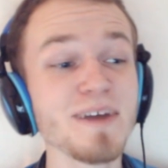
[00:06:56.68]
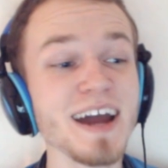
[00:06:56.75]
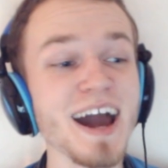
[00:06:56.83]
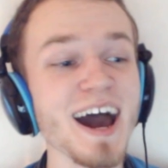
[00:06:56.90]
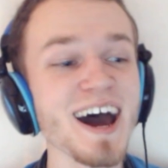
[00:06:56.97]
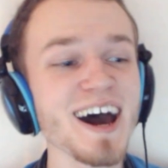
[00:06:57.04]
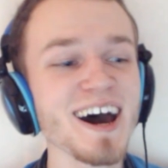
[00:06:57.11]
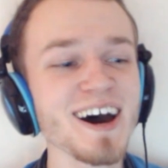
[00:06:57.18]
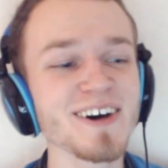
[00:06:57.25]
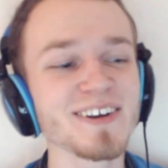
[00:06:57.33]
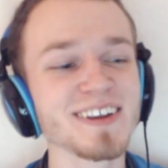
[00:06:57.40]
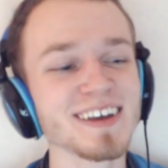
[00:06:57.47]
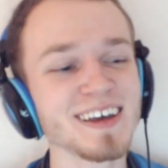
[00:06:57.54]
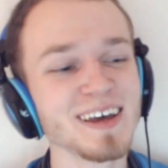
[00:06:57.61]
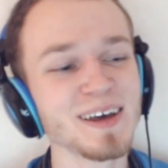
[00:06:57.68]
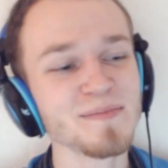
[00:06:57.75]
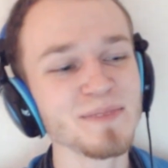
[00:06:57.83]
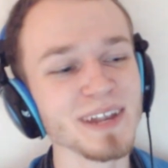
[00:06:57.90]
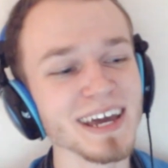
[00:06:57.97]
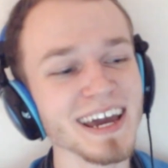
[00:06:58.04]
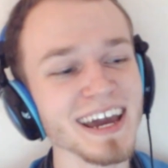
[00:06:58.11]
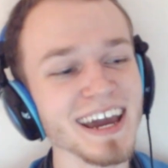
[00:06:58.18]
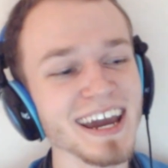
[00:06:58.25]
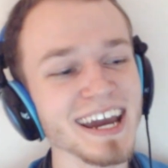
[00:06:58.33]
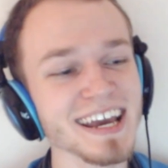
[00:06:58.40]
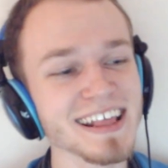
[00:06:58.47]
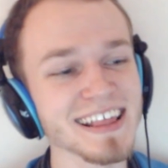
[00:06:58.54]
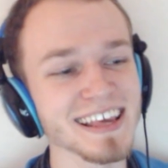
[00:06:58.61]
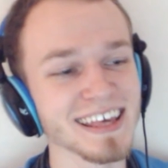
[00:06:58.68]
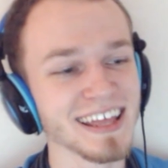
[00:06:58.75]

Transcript: me out! Please!